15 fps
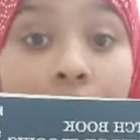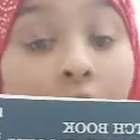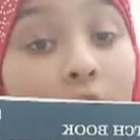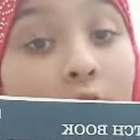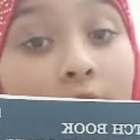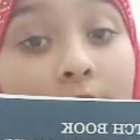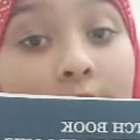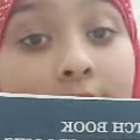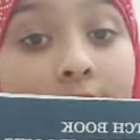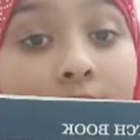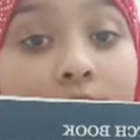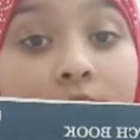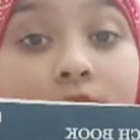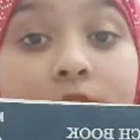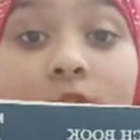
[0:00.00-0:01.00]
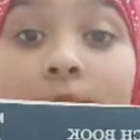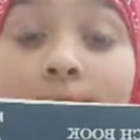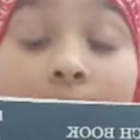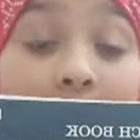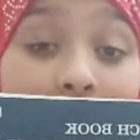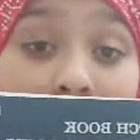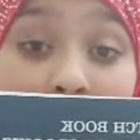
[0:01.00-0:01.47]
Or you can use
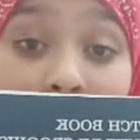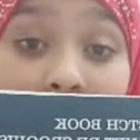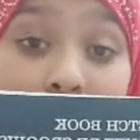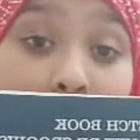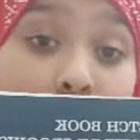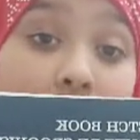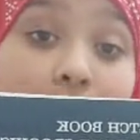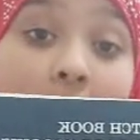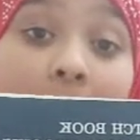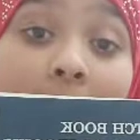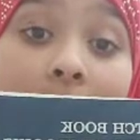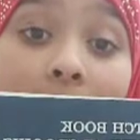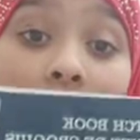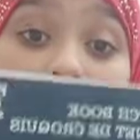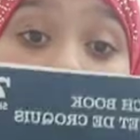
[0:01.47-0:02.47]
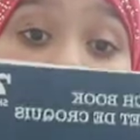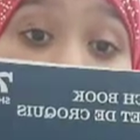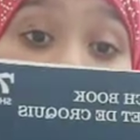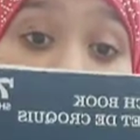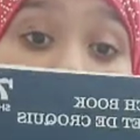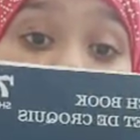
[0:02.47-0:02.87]
plain paper, but I recommend